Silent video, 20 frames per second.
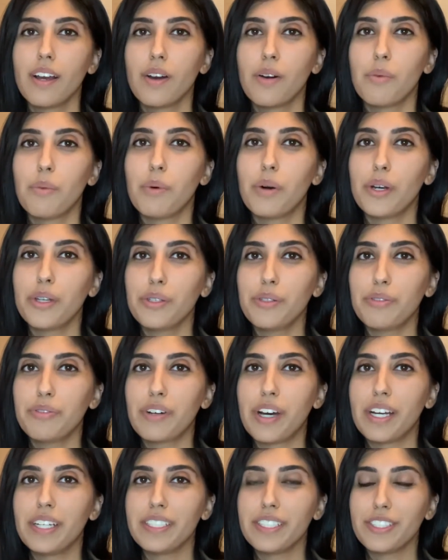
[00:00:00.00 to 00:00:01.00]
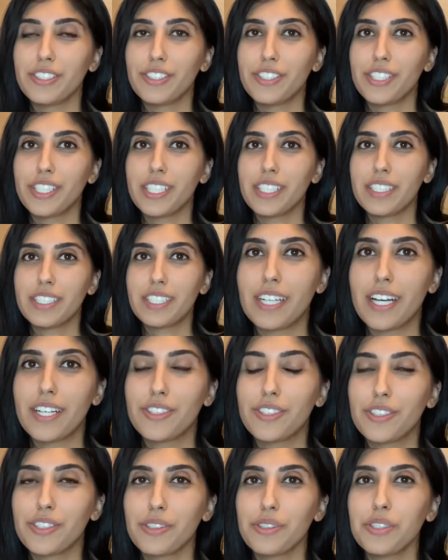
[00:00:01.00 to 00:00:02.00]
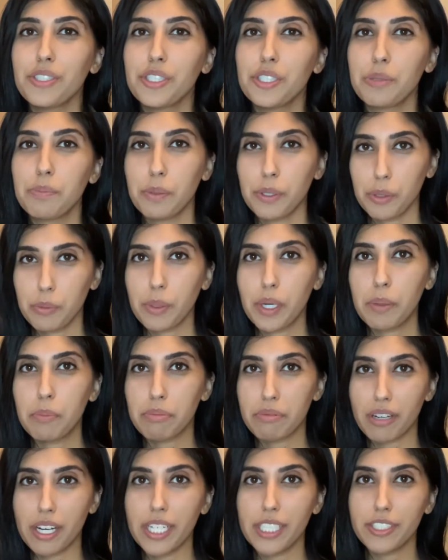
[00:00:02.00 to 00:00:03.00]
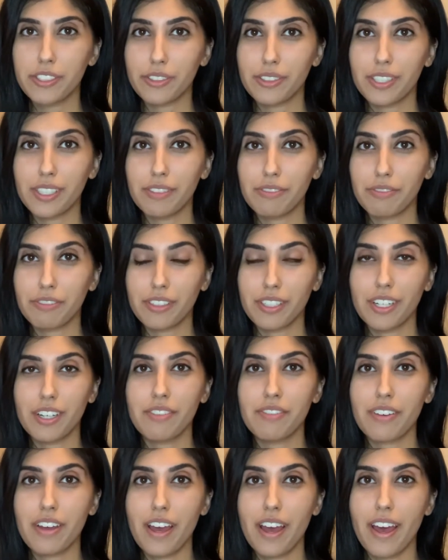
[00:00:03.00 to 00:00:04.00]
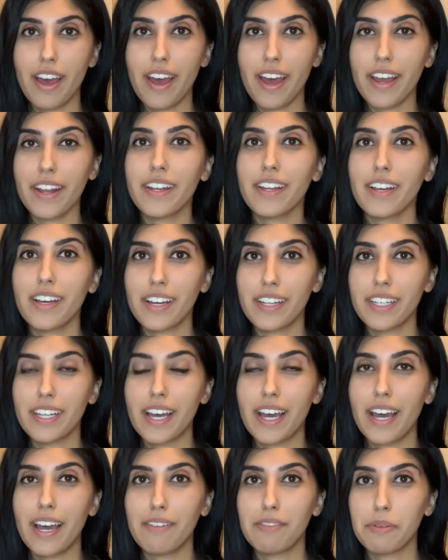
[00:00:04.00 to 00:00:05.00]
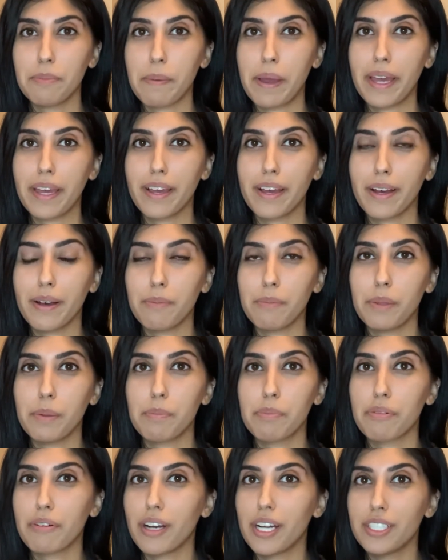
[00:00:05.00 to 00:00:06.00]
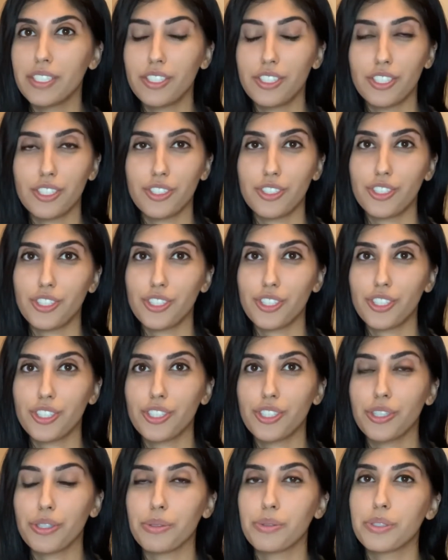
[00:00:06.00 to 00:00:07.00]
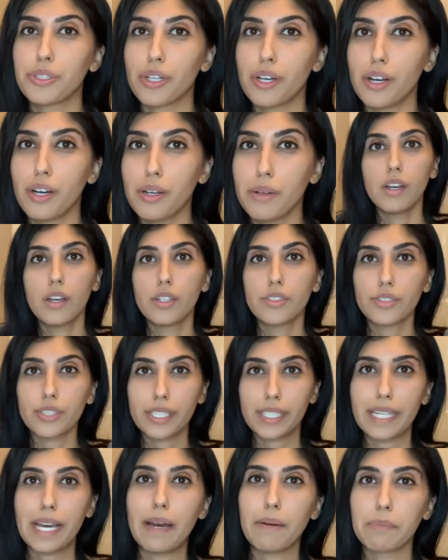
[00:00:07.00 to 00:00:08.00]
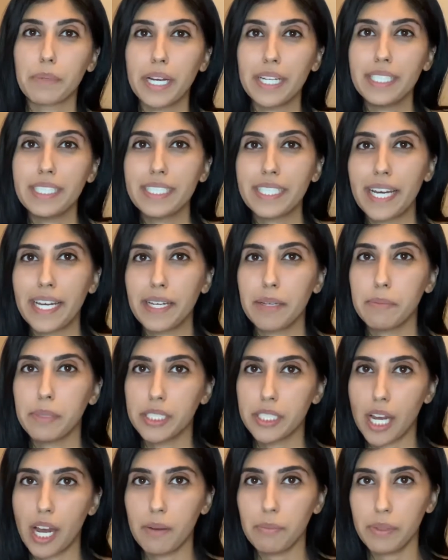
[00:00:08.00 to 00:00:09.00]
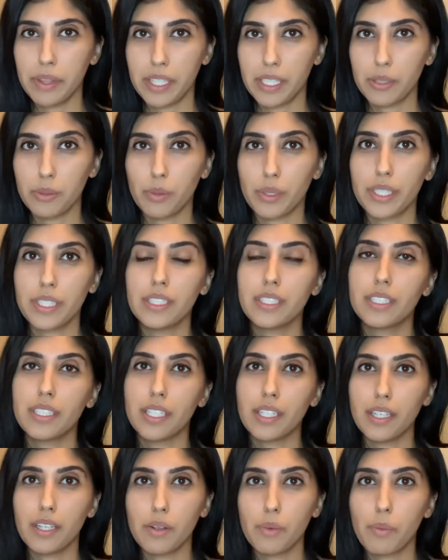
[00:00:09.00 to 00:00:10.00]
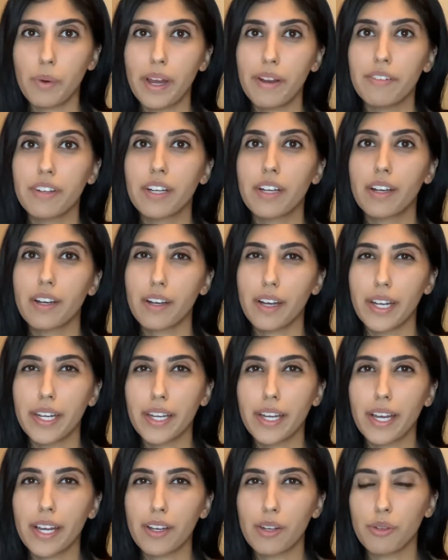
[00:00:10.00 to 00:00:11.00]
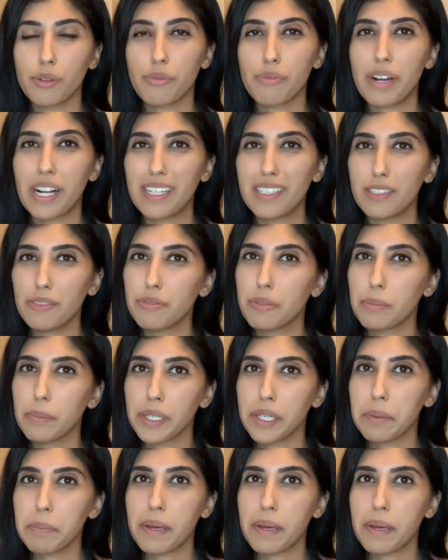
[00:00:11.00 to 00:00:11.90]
what you'll find is just as soon as you put the word bridal in front of any kind of hair or makeup, the price does just shoot up. So yeah, I'm kind of taking my time with this one and seeing where I can kind of get good value for money